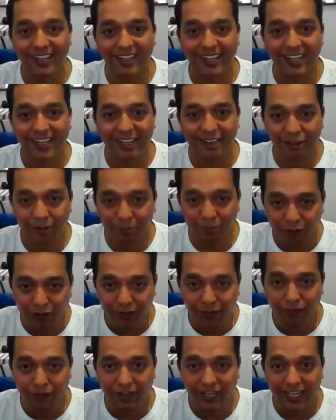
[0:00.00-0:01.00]
and remove the
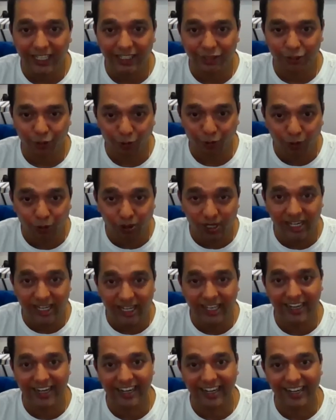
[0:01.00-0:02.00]
flash or
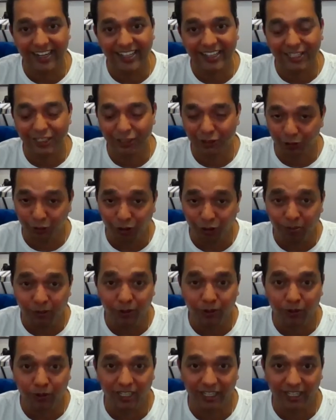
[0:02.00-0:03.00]
overhang. They should not be
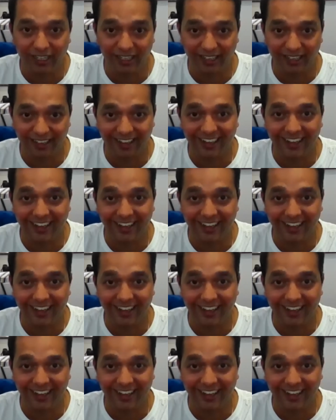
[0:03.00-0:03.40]
overhang.